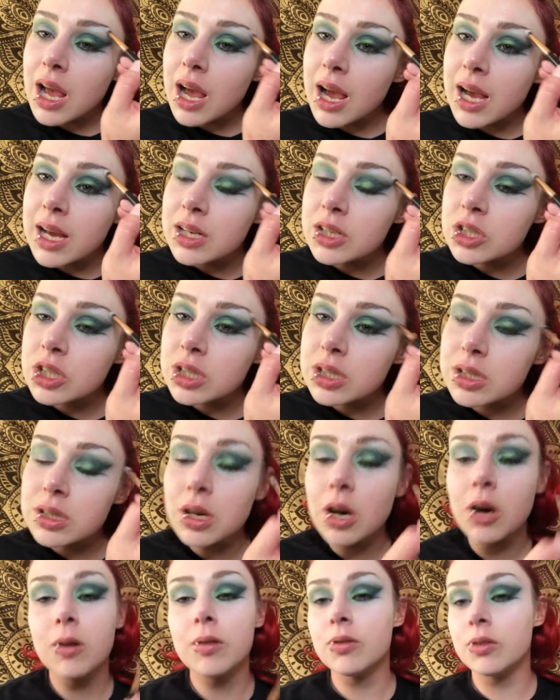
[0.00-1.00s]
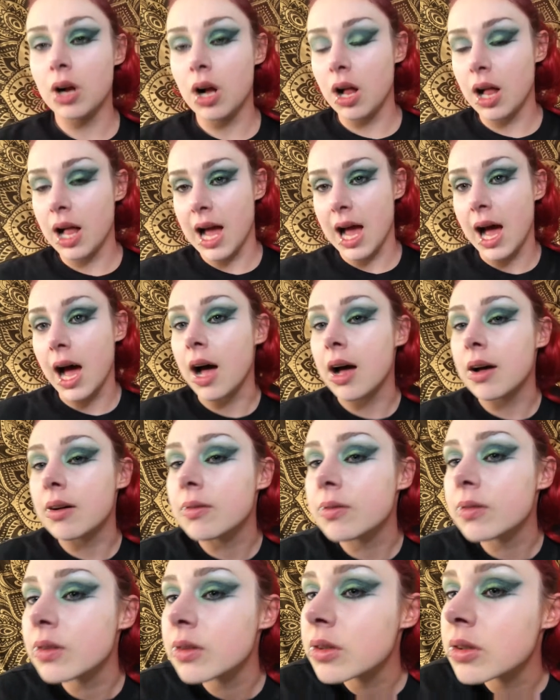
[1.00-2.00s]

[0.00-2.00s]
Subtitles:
And just overall have